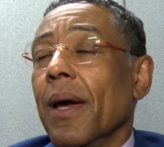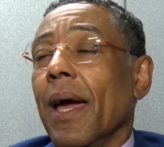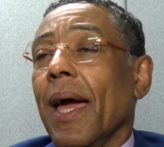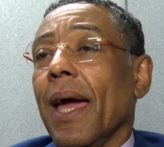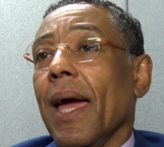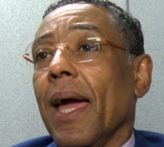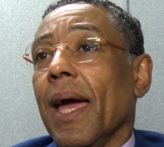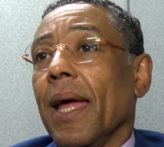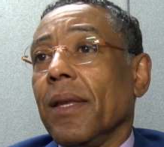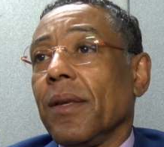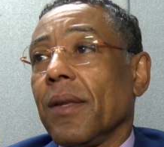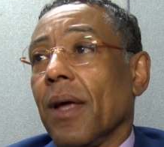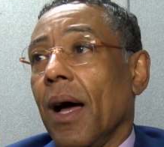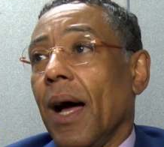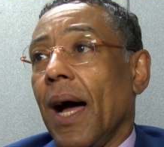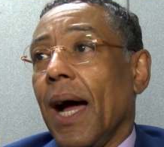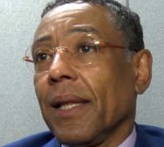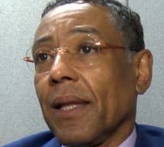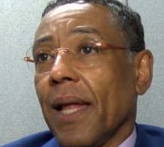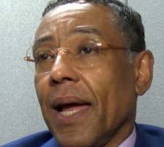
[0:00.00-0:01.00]
And uh,
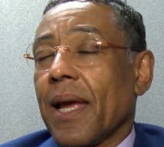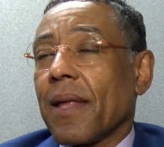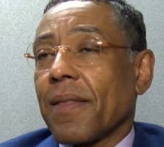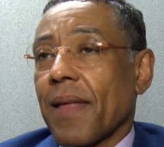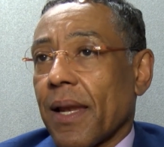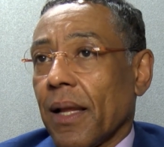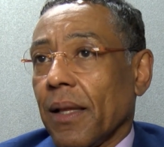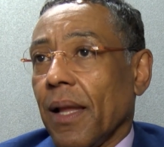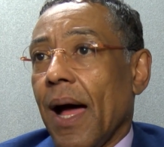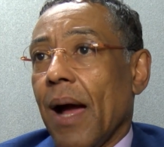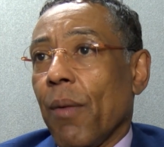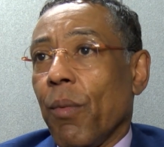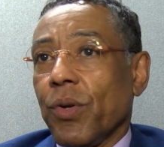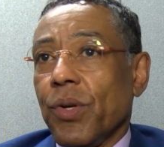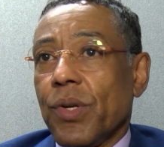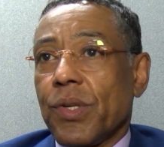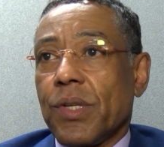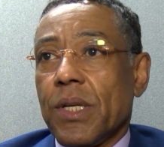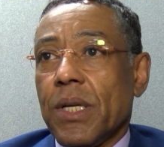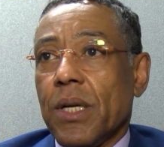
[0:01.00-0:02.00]
I like that a lot. When
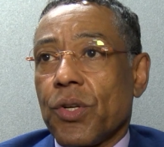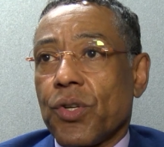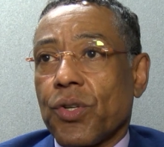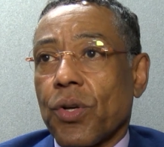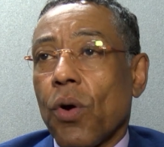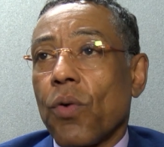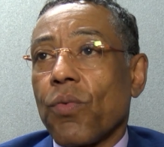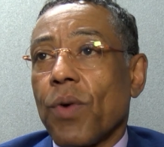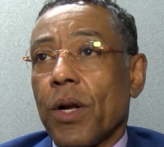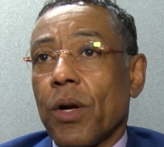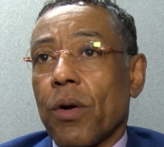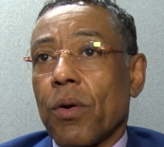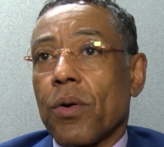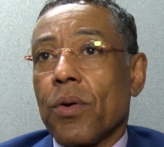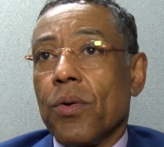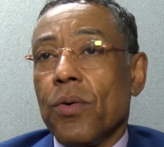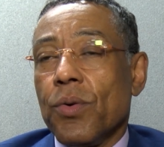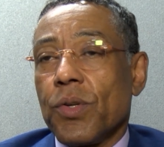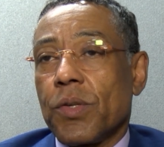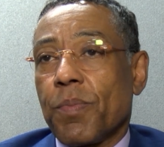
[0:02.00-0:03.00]
you see a showrunner
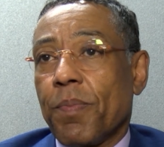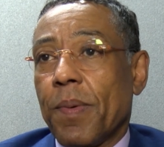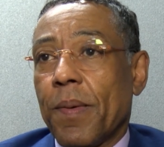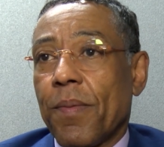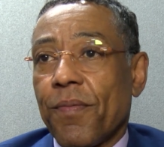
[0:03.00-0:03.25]
who's